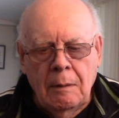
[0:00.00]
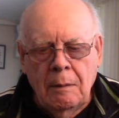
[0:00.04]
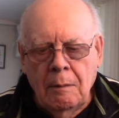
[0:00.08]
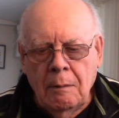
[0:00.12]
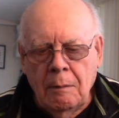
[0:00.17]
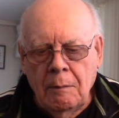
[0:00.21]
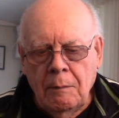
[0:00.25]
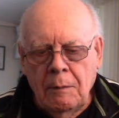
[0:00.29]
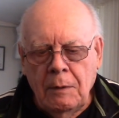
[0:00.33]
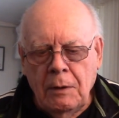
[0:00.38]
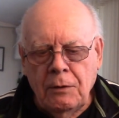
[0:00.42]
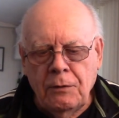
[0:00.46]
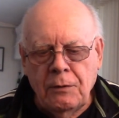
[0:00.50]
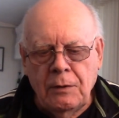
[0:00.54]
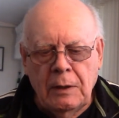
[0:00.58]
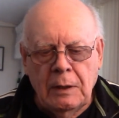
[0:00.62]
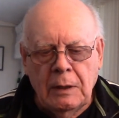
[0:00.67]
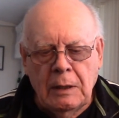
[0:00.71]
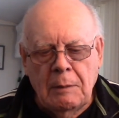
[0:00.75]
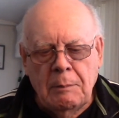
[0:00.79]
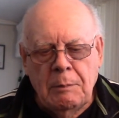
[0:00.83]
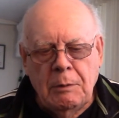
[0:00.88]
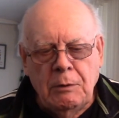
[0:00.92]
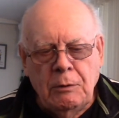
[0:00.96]
This thing
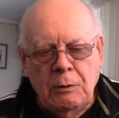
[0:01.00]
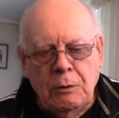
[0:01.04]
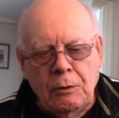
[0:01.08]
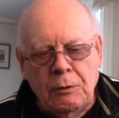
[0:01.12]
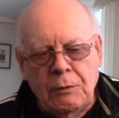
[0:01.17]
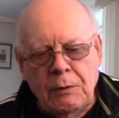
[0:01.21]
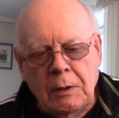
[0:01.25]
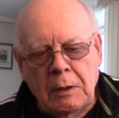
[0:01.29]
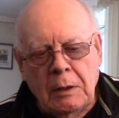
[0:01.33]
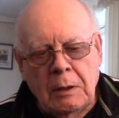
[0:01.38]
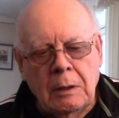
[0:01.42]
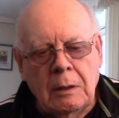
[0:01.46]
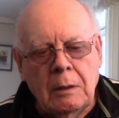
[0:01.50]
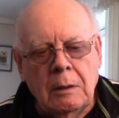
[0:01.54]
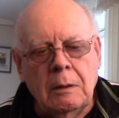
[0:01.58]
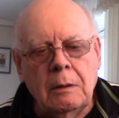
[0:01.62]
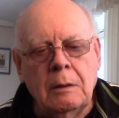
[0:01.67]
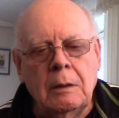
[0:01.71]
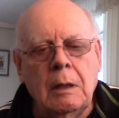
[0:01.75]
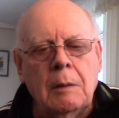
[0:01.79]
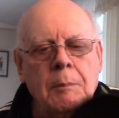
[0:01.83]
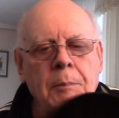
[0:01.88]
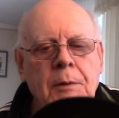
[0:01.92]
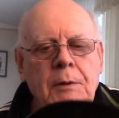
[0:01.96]
I've been using
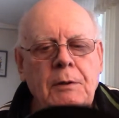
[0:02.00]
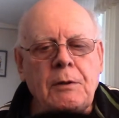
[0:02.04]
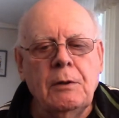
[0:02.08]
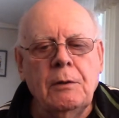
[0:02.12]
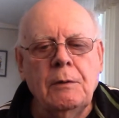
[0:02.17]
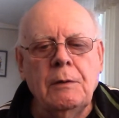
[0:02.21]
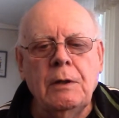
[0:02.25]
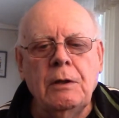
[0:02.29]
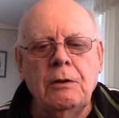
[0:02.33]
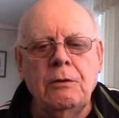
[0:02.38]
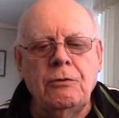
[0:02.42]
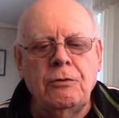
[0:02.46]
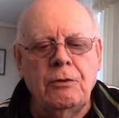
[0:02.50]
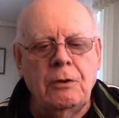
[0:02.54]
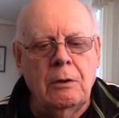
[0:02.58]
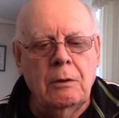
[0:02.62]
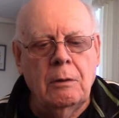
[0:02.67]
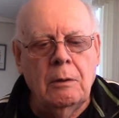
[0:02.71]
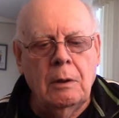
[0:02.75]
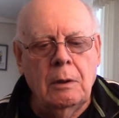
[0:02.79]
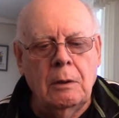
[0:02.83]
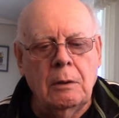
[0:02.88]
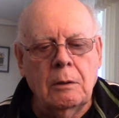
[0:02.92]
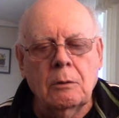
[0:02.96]
up until this
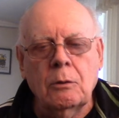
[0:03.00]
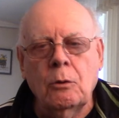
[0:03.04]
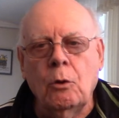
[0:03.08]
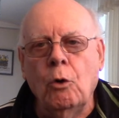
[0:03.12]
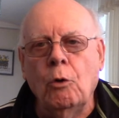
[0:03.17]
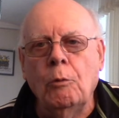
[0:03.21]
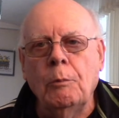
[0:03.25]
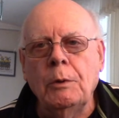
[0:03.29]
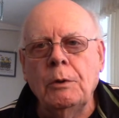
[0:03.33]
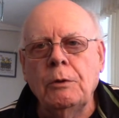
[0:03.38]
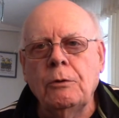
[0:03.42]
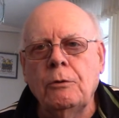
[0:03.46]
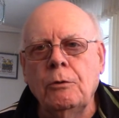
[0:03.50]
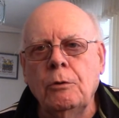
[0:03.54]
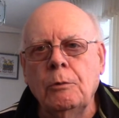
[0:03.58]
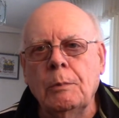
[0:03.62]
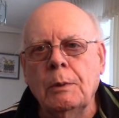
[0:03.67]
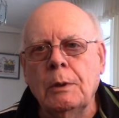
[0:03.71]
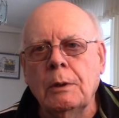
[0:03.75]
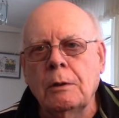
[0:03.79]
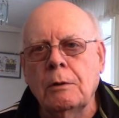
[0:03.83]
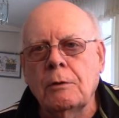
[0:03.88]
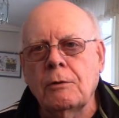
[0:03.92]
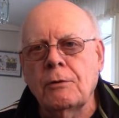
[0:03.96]
year on a Coleman
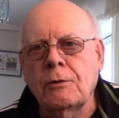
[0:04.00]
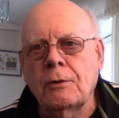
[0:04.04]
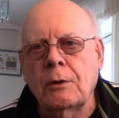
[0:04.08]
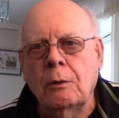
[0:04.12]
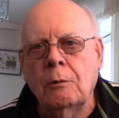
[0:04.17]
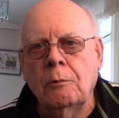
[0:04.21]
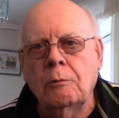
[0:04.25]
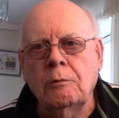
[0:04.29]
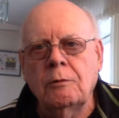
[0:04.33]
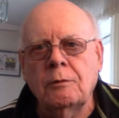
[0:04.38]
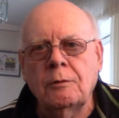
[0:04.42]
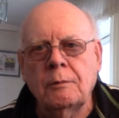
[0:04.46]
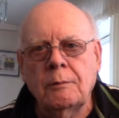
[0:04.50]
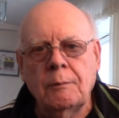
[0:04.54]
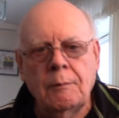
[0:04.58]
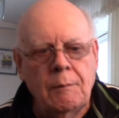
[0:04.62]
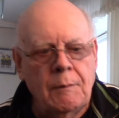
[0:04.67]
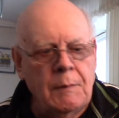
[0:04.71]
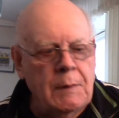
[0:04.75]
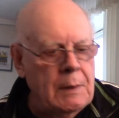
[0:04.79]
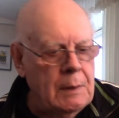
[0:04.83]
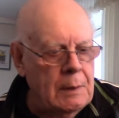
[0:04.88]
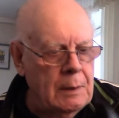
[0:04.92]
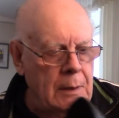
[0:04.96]
2-burner stove.
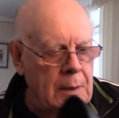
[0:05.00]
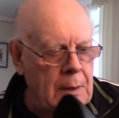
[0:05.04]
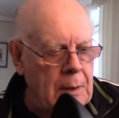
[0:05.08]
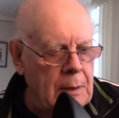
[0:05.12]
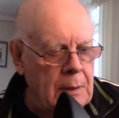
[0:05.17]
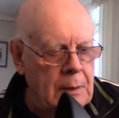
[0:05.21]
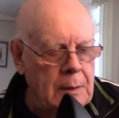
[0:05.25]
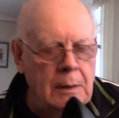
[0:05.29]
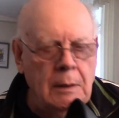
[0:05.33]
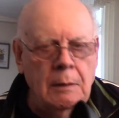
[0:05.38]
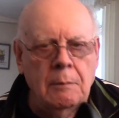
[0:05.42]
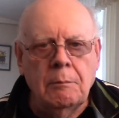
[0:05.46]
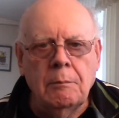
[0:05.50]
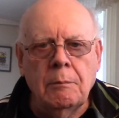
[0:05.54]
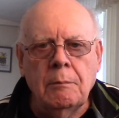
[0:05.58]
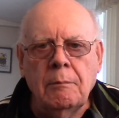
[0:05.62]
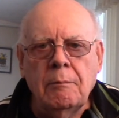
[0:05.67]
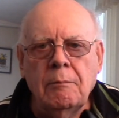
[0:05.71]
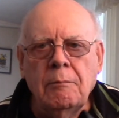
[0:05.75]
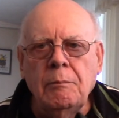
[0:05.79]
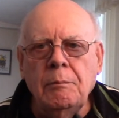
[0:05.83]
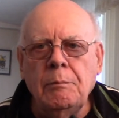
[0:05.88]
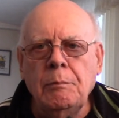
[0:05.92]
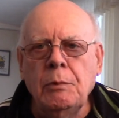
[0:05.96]
A
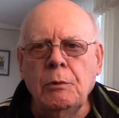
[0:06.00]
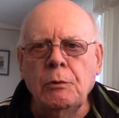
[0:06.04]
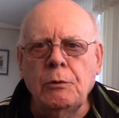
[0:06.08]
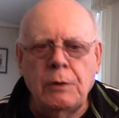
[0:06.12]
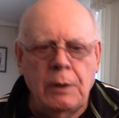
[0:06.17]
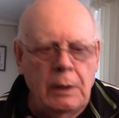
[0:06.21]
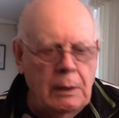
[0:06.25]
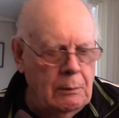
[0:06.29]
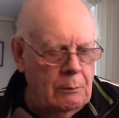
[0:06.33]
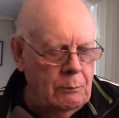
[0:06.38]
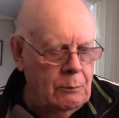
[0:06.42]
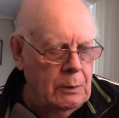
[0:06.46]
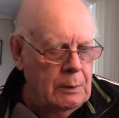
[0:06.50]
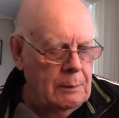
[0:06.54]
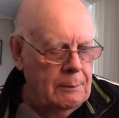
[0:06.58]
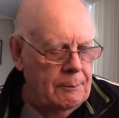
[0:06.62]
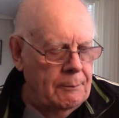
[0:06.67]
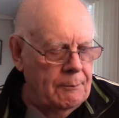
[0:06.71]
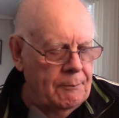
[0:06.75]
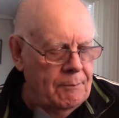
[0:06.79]
butane one.